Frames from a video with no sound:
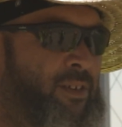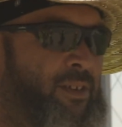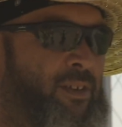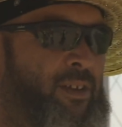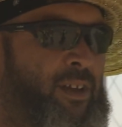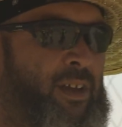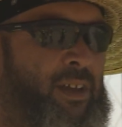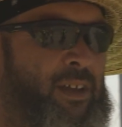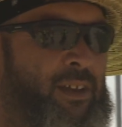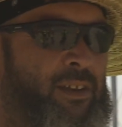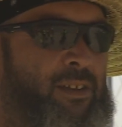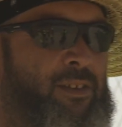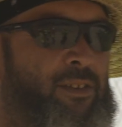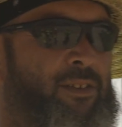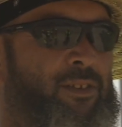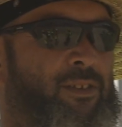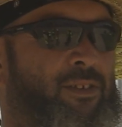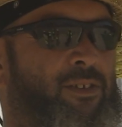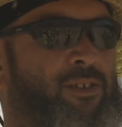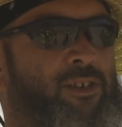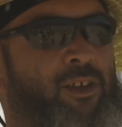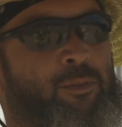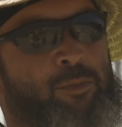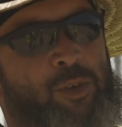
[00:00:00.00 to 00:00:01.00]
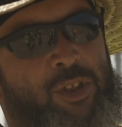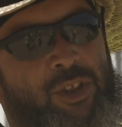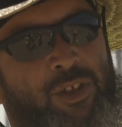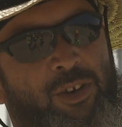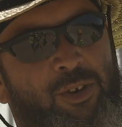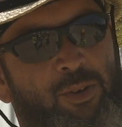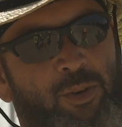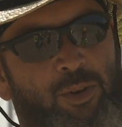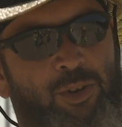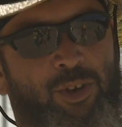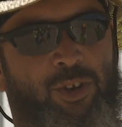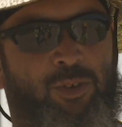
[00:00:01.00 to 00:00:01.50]
And some of the
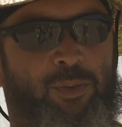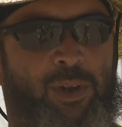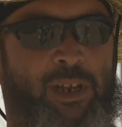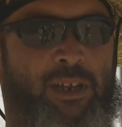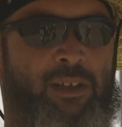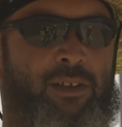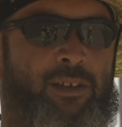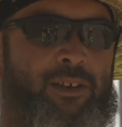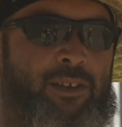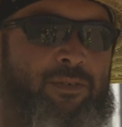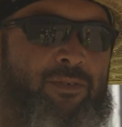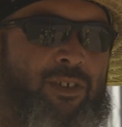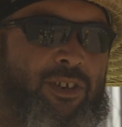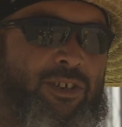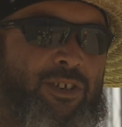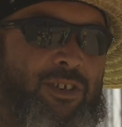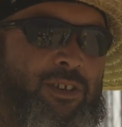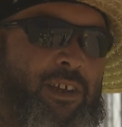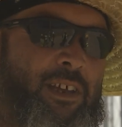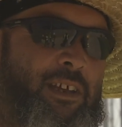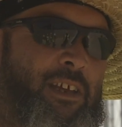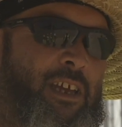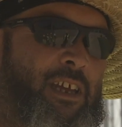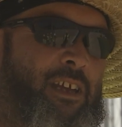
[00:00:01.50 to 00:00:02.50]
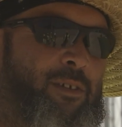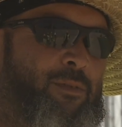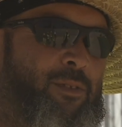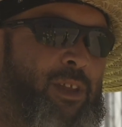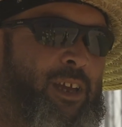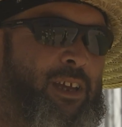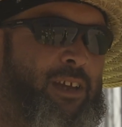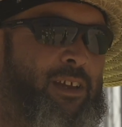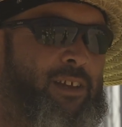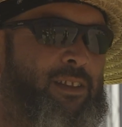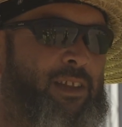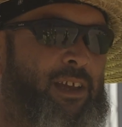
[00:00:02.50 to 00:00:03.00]
New England division,
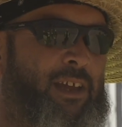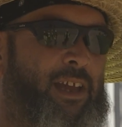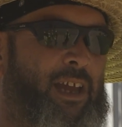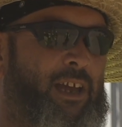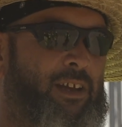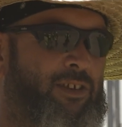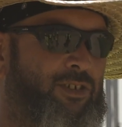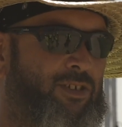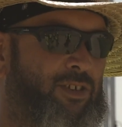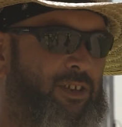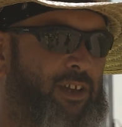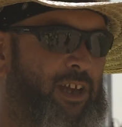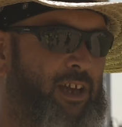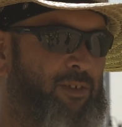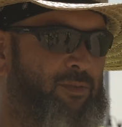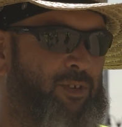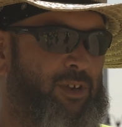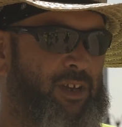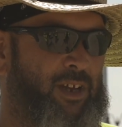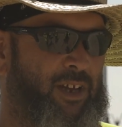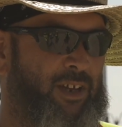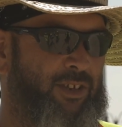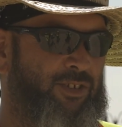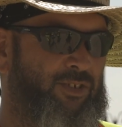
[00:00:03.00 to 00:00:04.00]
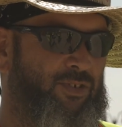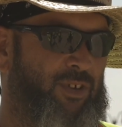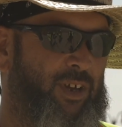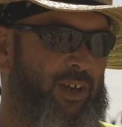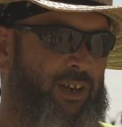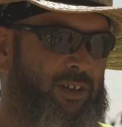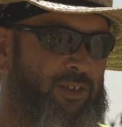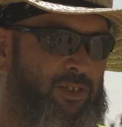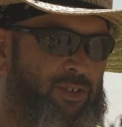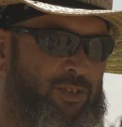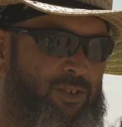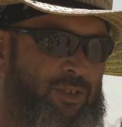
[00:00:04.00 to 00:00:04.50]
they actually have a
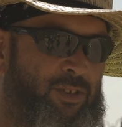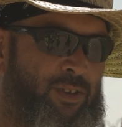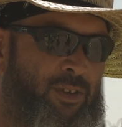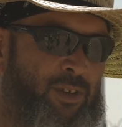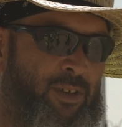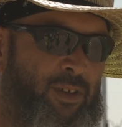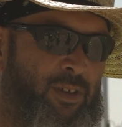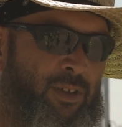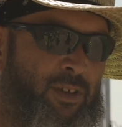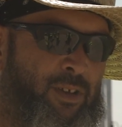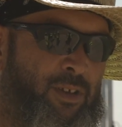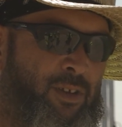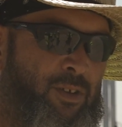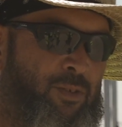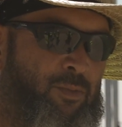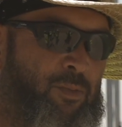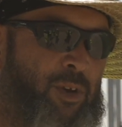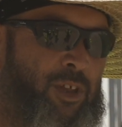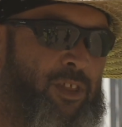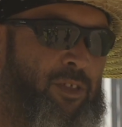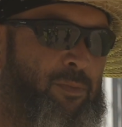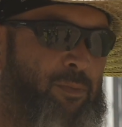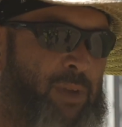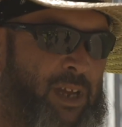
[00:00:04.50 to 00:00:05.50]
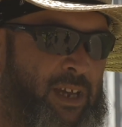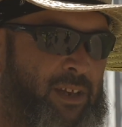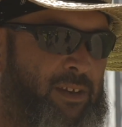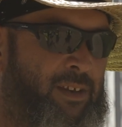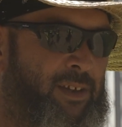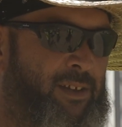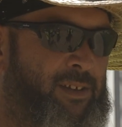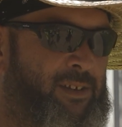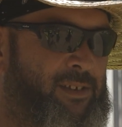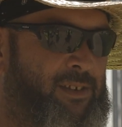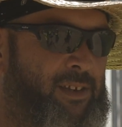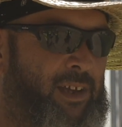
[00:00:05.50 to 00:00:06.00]
contract with
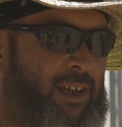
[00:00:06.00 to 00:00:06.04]
maintenance